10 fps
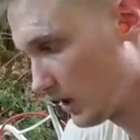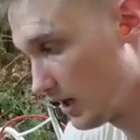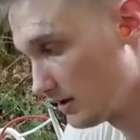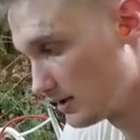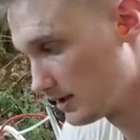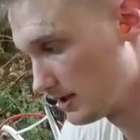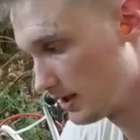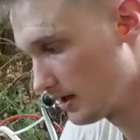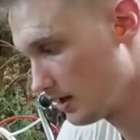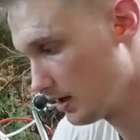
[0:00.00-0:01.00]
Yep.
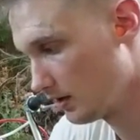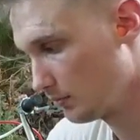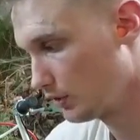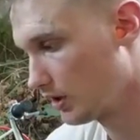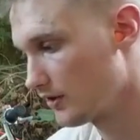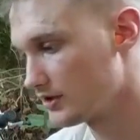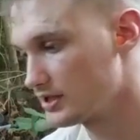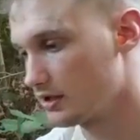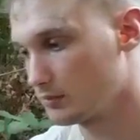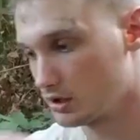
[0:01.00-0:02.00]
Put on the
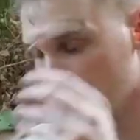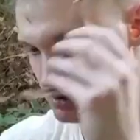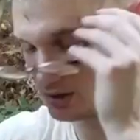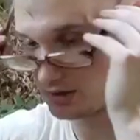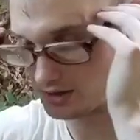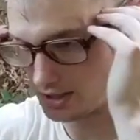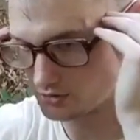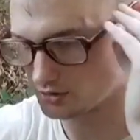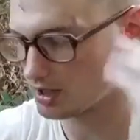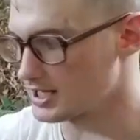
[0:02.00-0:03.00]
CM Goods, the
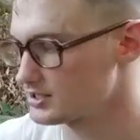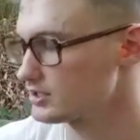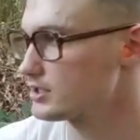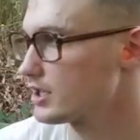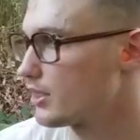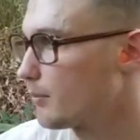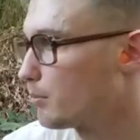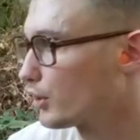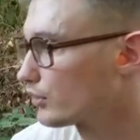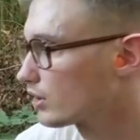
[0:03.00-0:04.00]
danger glasses, the
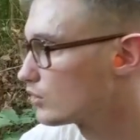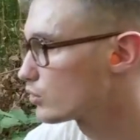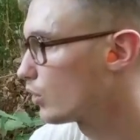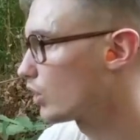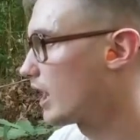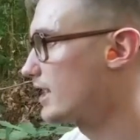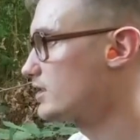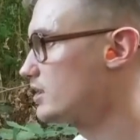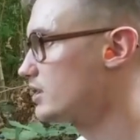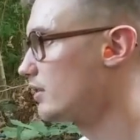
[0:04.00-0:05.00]
birth control
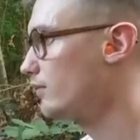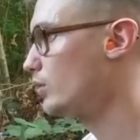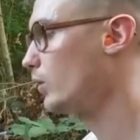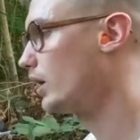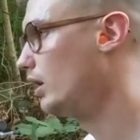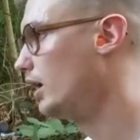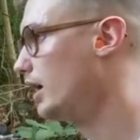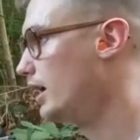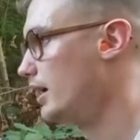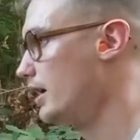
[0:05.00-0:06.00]
glasses, if you will.
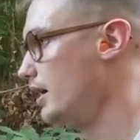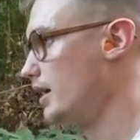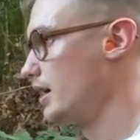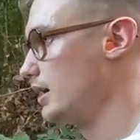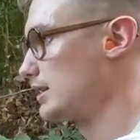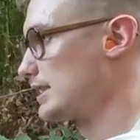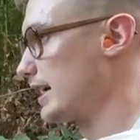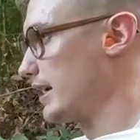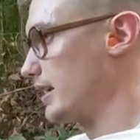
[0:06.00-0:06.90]
All right.